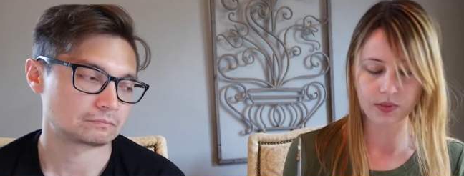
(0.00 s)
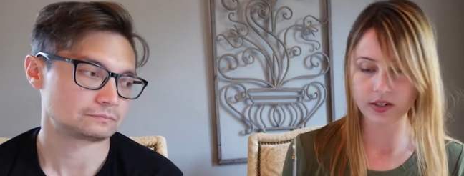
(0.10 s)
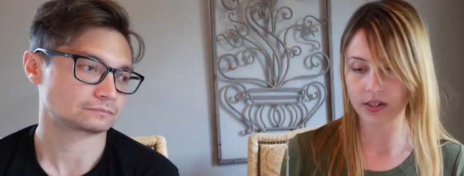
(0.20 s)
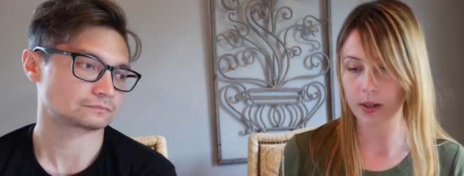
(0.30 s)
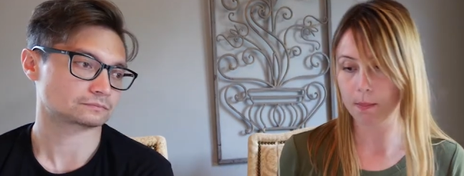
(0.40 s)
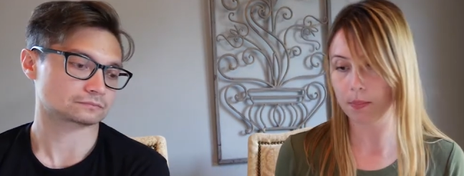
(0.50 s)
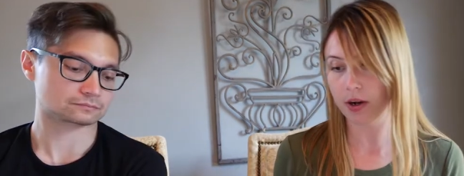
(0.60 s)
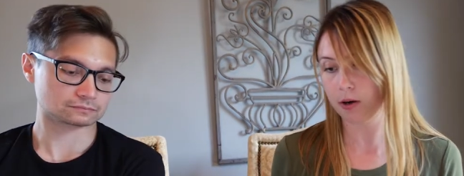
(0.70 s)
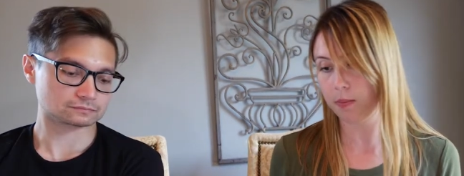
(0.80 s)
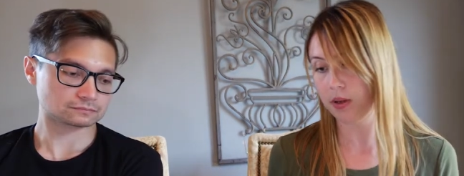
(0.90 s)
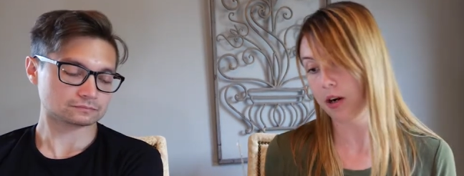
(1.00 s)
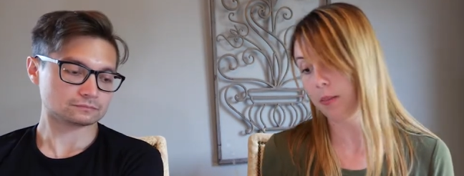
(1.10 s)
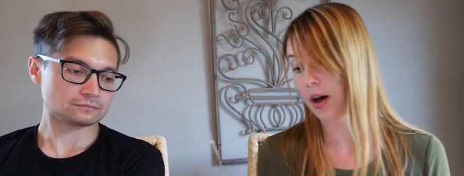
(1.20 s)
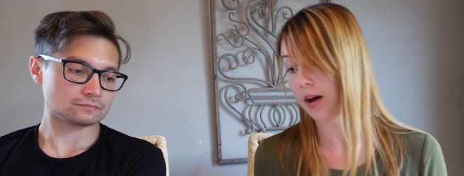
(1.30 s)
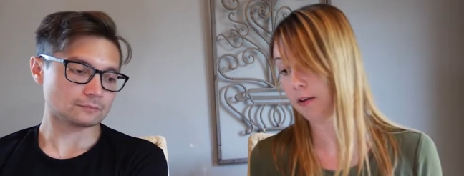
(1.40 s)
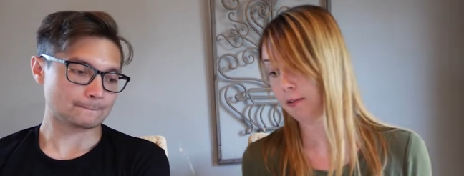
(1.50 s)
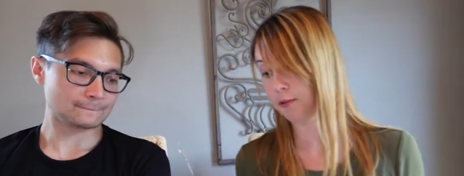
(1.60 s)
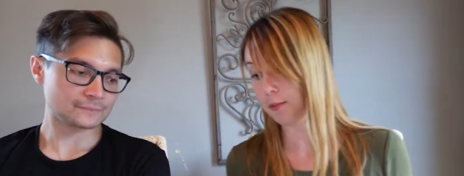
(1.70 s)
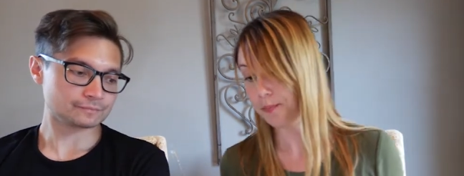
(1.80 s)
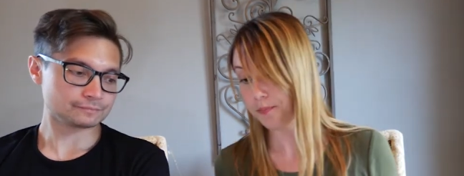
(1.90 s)
Speaker 1: It's like a butter beer puff.
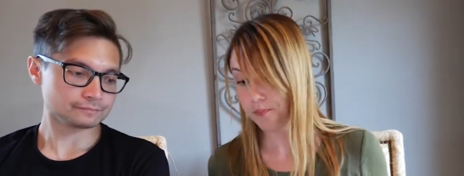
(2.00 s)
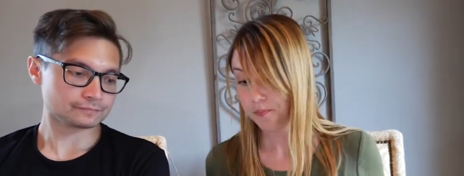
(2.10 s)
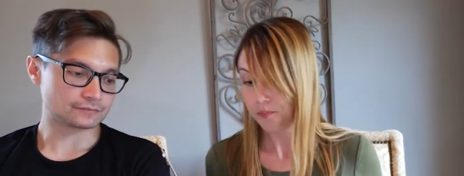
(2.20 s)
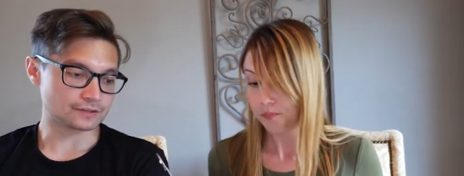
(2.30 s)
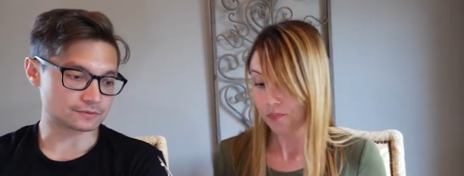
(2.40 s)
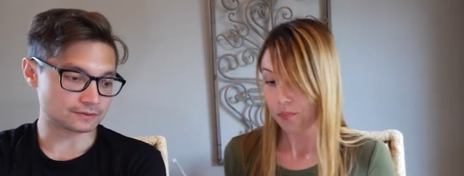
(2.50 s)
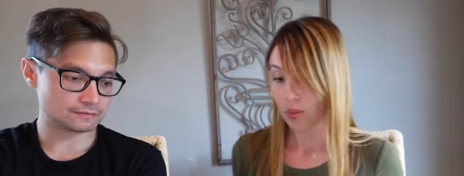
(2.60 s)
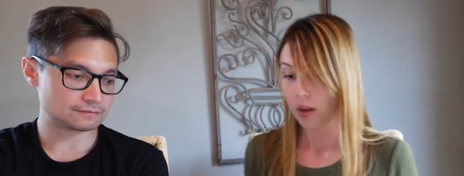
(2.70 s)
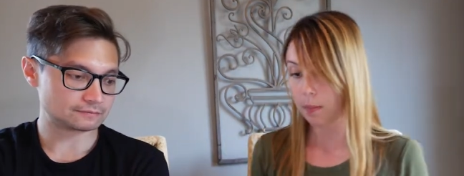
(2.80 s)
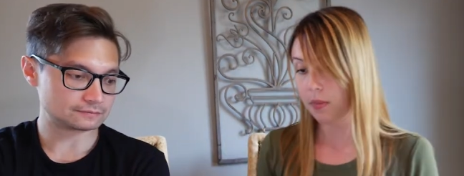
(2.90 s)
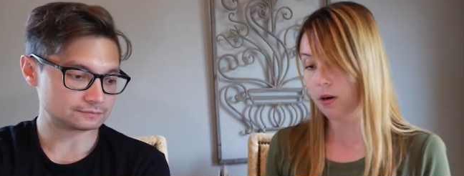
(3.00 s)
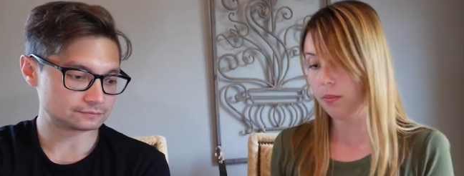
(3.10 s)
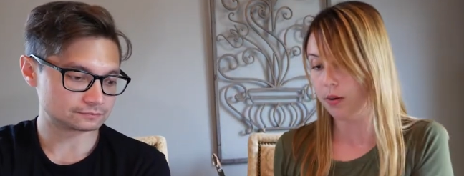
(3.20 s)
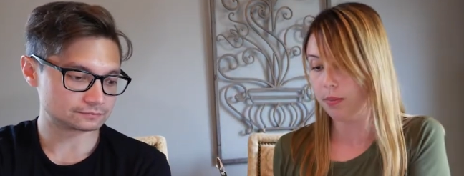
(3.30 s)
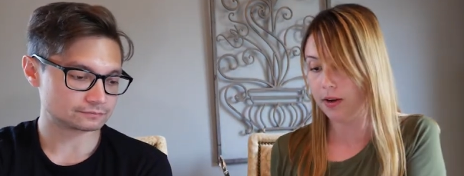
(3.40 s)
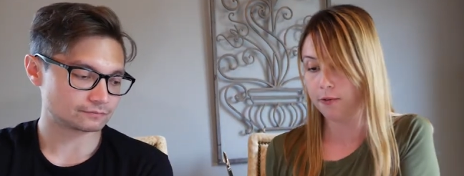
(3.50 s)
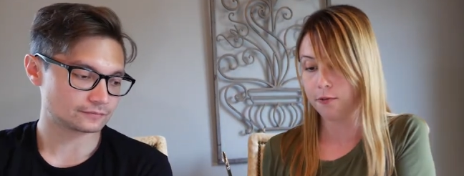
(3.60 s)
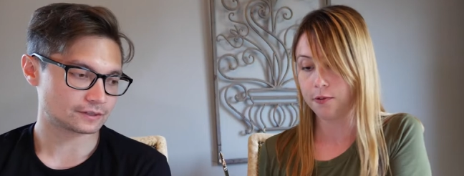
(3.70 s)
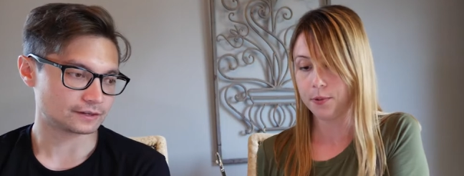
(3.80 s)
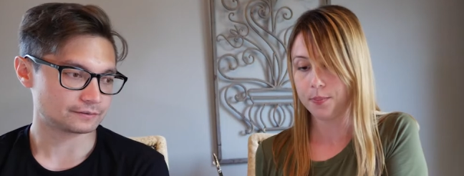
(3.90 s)
This one? Butter beer puff.
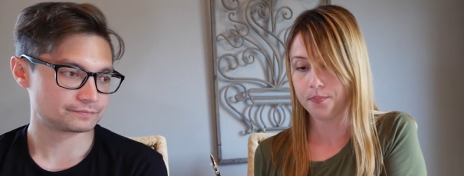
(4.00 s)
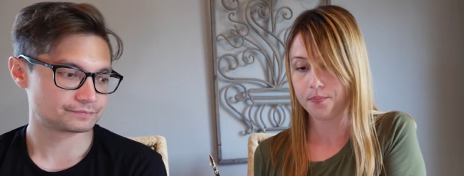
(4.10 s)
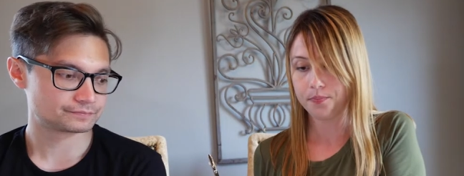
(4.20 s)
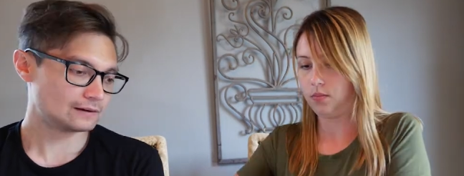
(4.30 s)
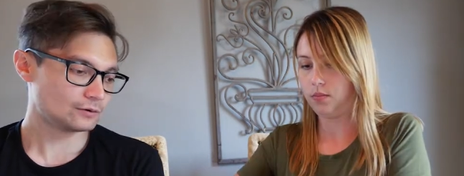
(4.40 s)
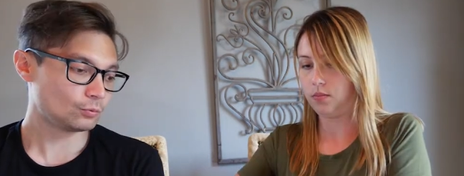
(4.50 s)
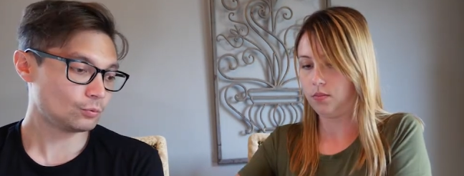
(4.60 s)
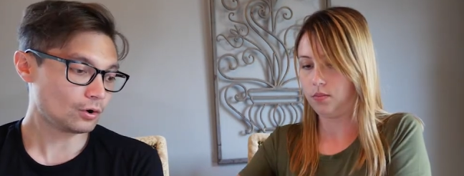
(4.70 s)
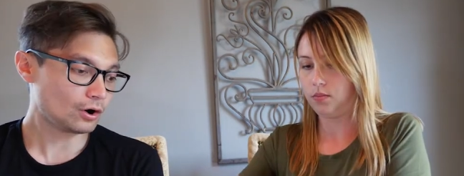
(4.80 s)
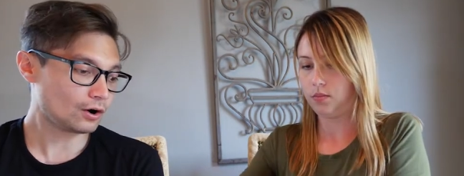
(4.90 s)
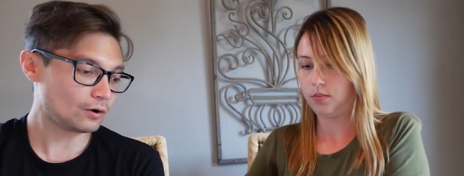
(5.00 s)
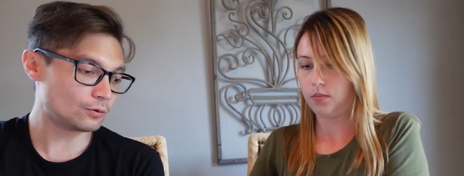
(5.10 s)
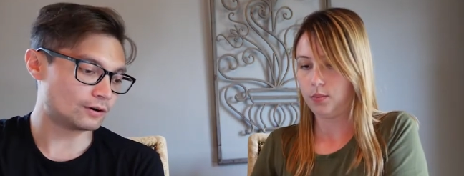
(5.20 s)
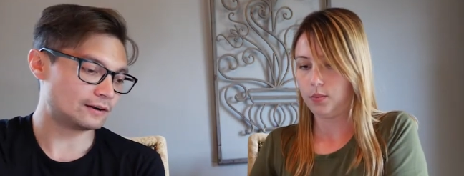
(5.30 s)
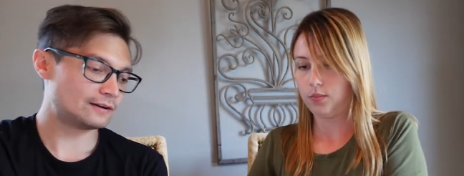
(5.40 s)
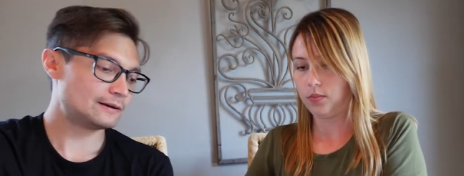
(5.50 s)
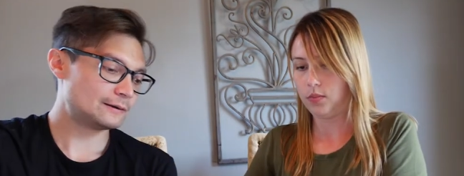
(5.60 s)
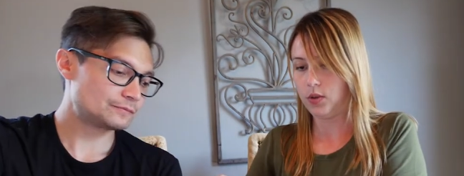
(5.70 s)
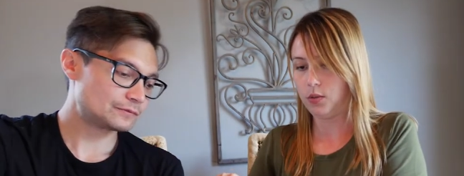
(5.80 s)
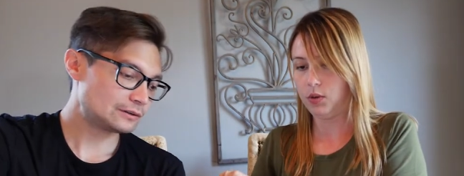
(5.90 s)
Okay.
Speaker 2: Whoa!
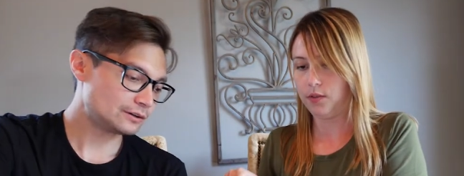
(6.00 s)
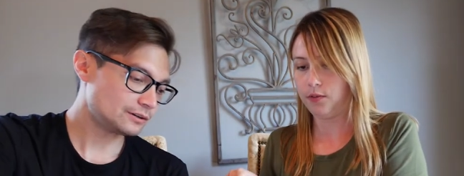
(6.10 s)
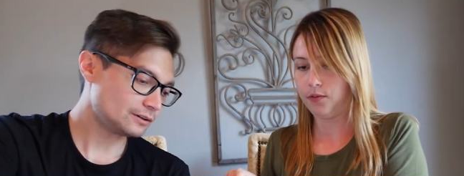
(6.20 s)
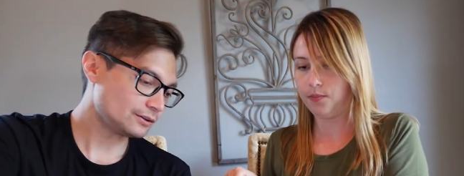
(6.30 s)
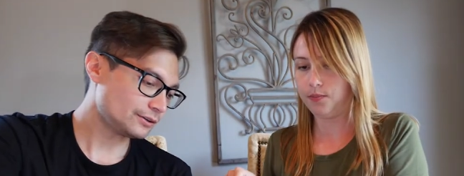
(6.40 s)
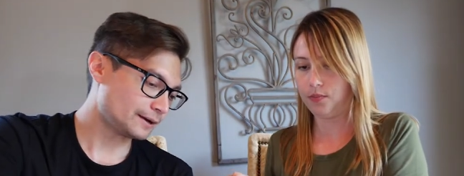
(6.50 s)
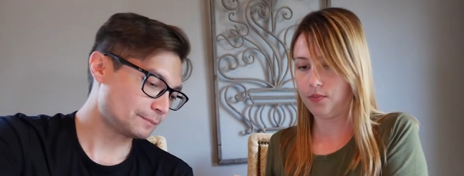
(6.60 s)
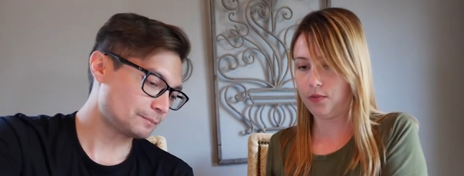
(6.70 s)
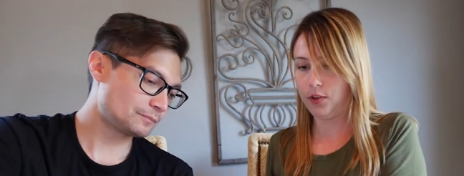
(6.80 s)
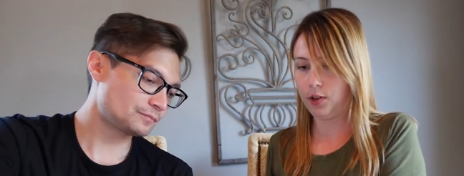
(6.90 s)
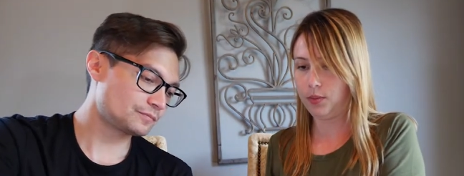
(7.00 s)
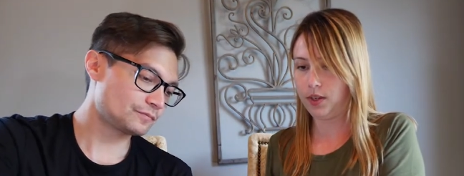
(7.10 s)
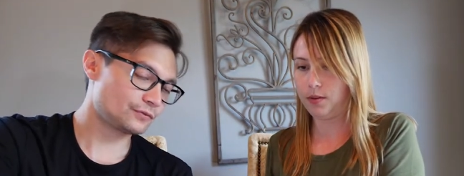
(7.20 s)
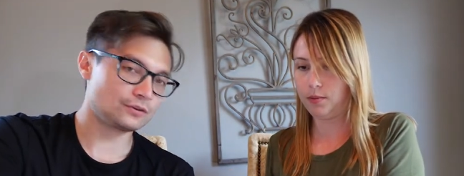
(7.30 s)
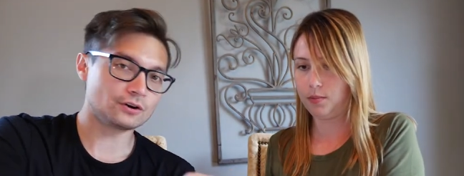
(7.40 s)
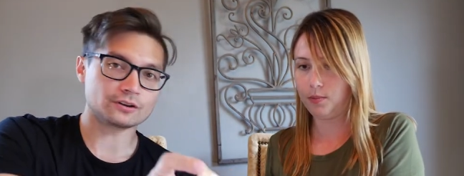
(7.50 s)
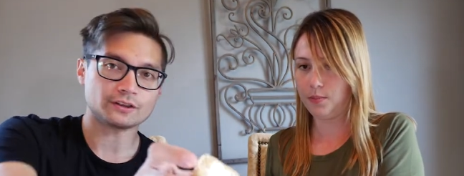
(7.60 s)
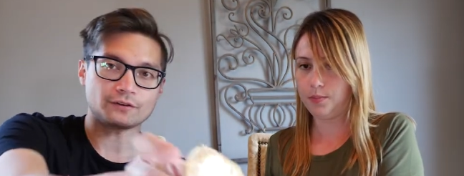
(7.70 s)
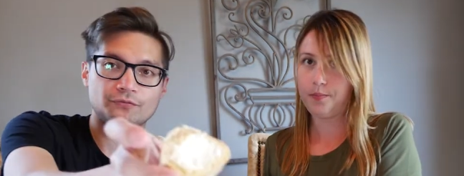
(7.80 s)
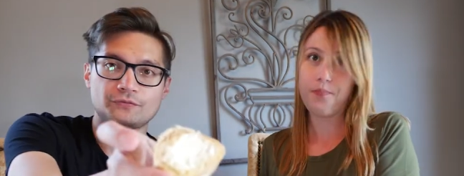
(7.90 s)
Speaker 1: Look at all that!
Speaker 2: Film that? Look at all
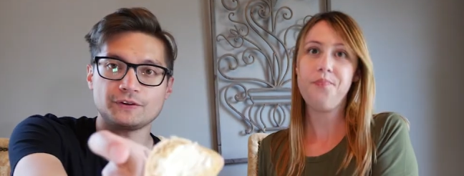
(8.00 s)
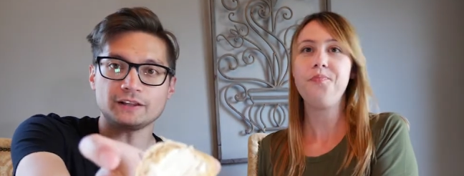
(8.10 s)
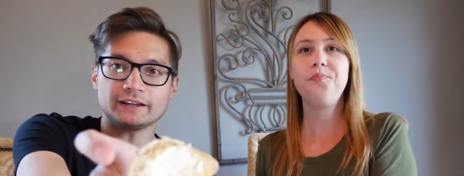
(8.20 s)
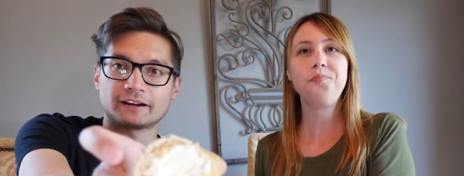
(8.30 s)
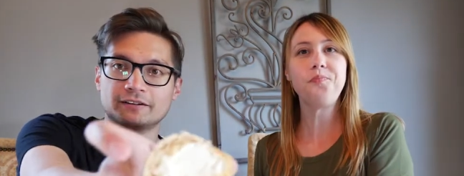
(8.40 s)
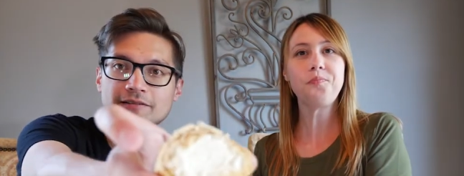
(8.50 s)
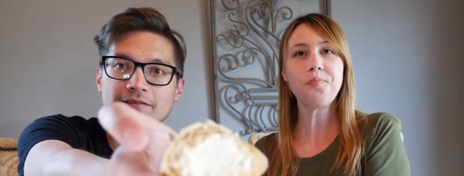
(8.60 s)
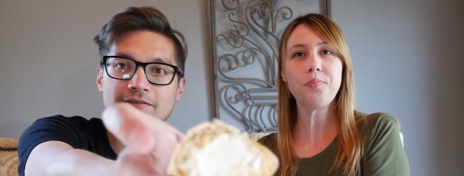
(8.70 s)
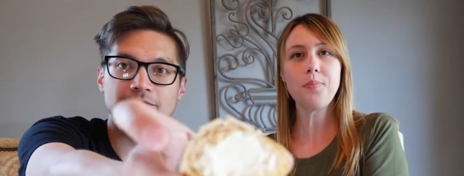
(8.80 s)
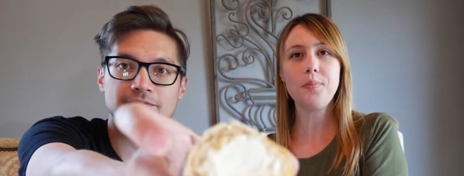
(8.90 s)
that filling! I'm